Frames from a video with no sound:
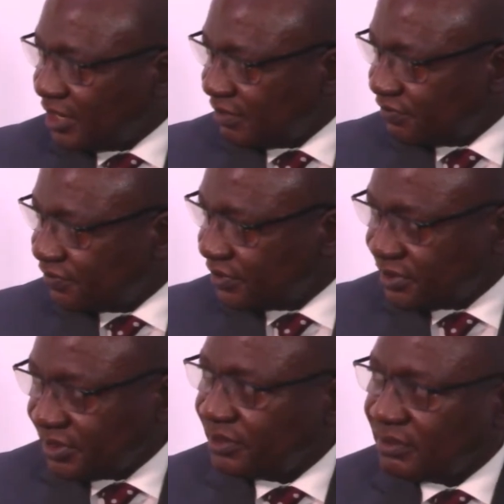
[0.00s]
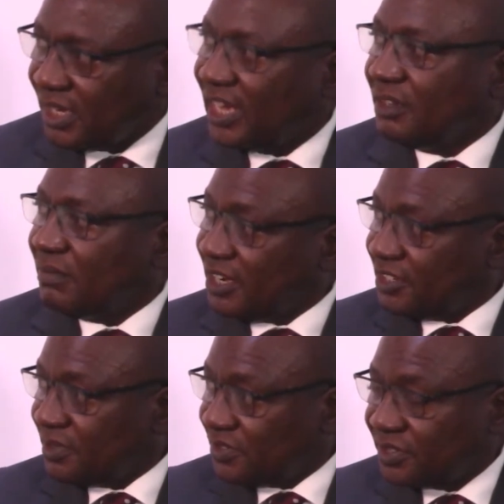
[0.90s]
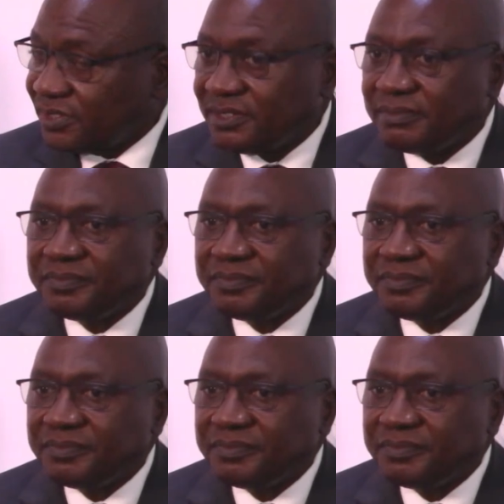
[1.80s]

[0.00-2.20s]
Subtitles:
and learning management system,